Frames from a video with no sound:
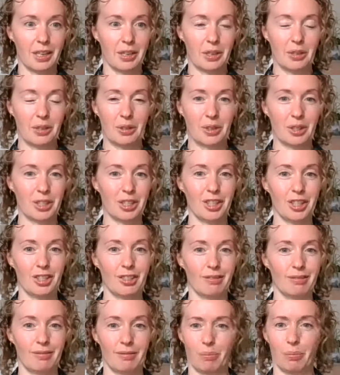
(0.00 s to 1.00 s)
Jos just
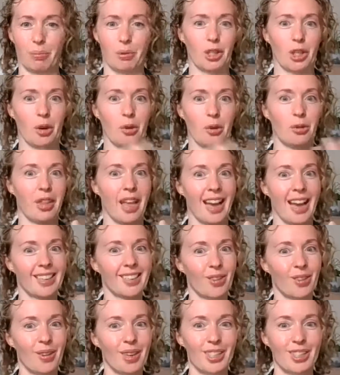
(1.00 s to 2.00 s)
showed
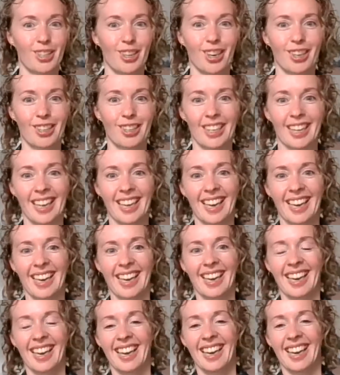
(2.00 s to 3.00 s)
that quite strongly.
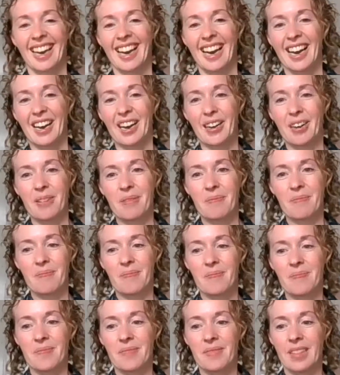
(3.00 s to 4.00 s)

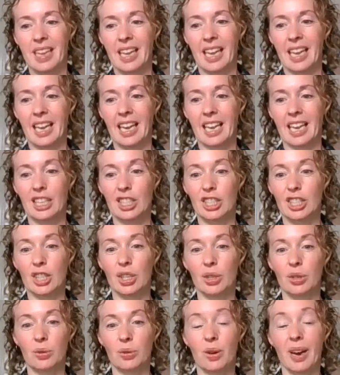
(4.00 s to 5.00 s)
And
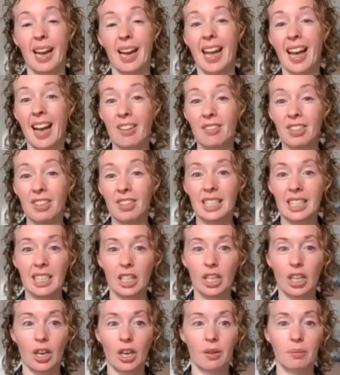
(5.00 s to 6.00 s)
so I haven't seen
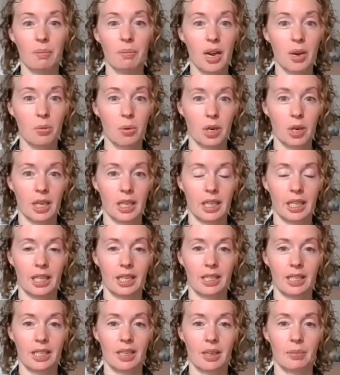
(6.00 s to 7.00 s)
a lot in my work, at
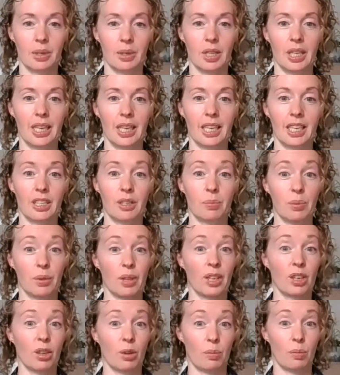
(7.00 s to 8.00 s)
least, about linking to
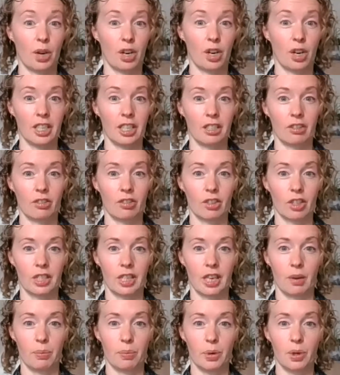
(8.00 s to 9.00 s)
political parties, for
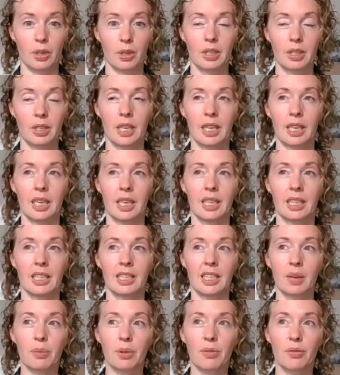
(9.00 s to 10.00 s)
example.
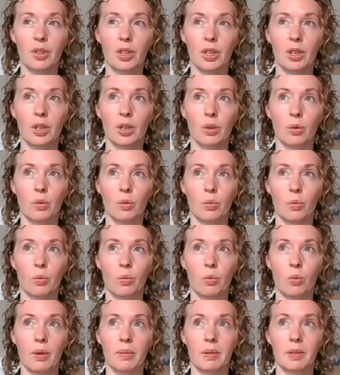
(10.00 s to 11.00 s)
Some of the
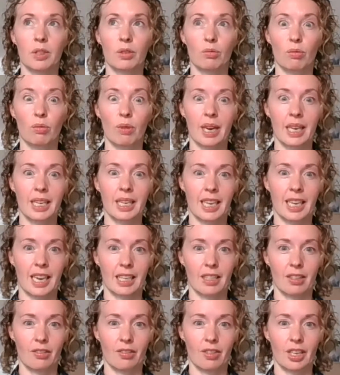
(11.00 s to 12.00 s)
women's rights
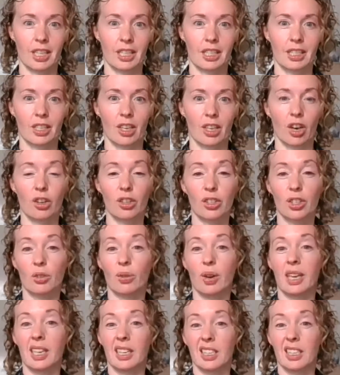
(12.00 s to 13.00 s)
activists also
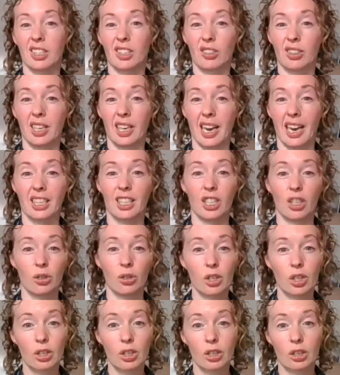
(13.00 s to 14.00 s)
had a history in
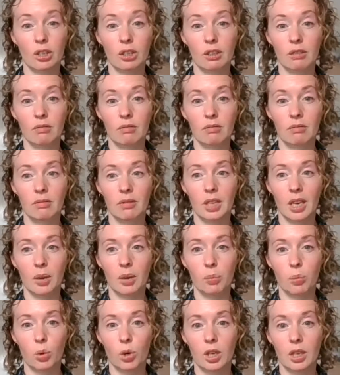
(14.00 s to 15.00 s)
anti-nuclear
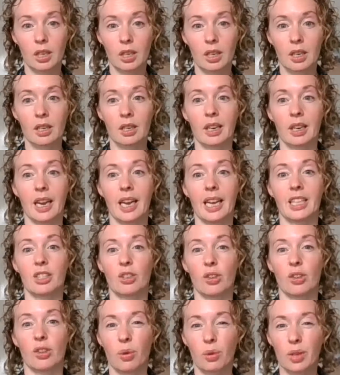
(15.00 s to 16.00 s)
type work. And
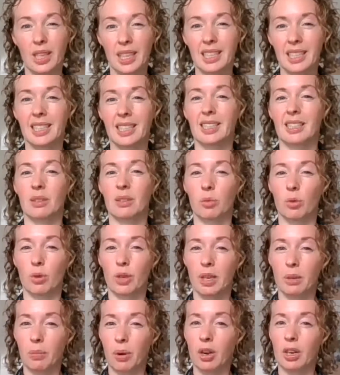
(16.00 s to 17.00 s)
so they were linked into some
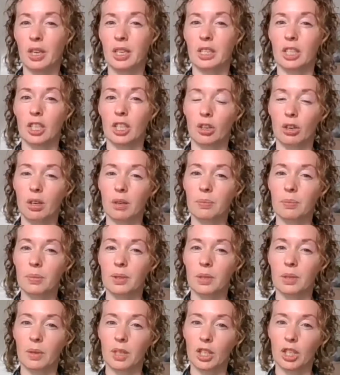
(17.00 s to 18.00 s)
green parties in Europe,
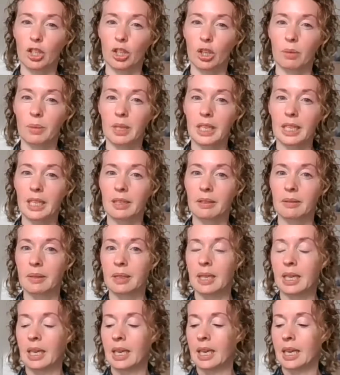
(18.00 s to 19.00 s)
especially Germany.
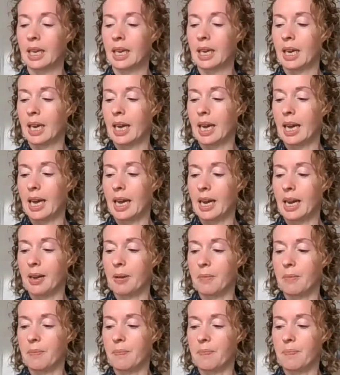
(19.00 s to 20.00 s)

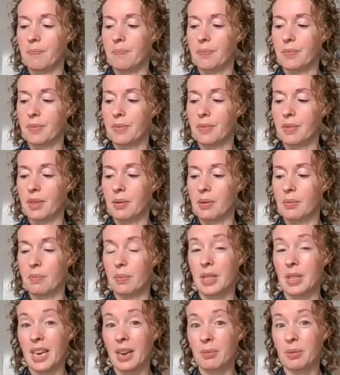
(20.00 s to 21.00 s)

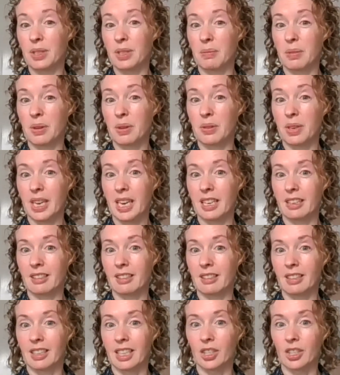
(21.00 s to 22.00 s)
But that was about it.
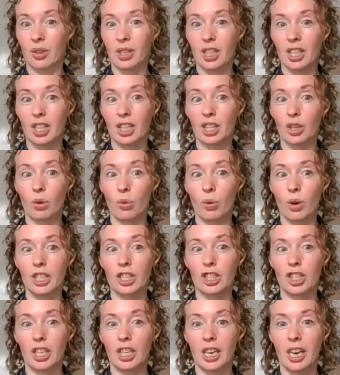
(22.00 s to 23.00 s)
And so I think the
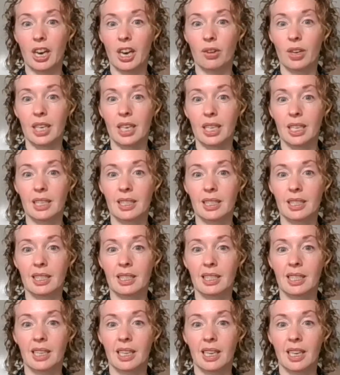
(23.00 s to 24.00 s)
question now
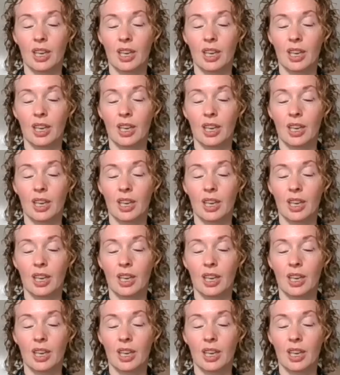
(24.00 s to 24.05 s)
is,